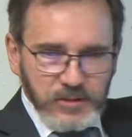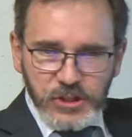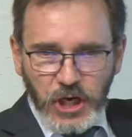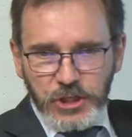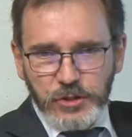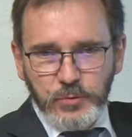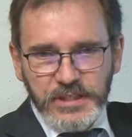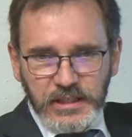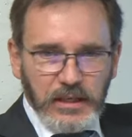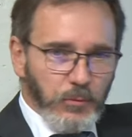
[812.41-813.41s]
of discussions
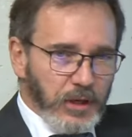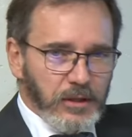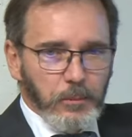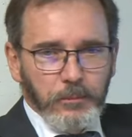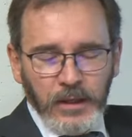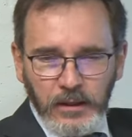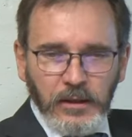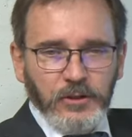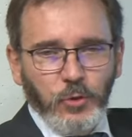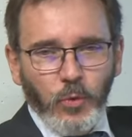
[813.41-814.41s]
recently. We're
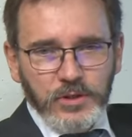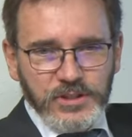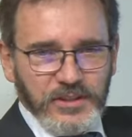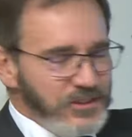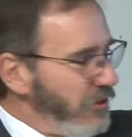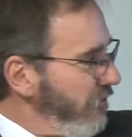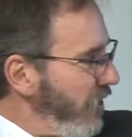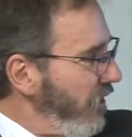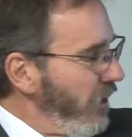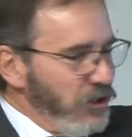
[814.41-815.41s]
towards the sort of
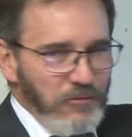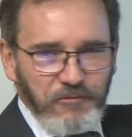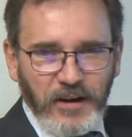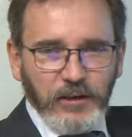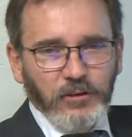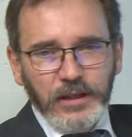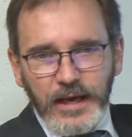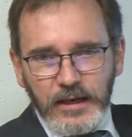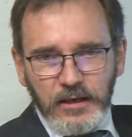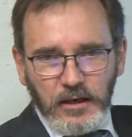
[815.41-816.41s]
the final
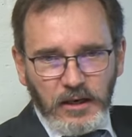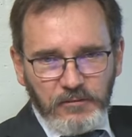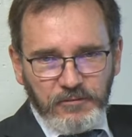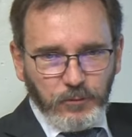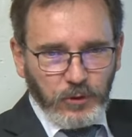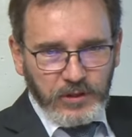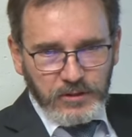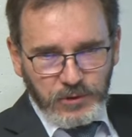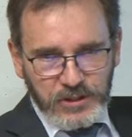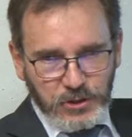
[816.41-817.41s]
leg of what
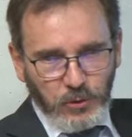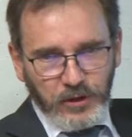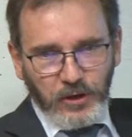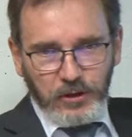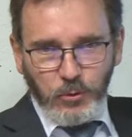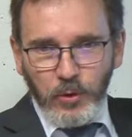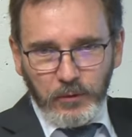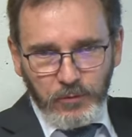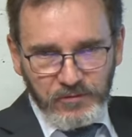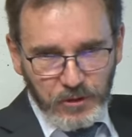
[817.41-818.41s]
is called our quota
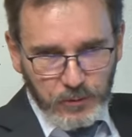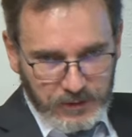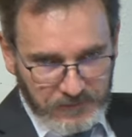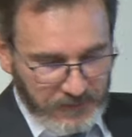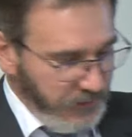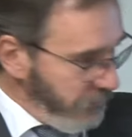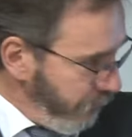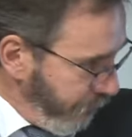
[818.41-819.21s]
review at the fund,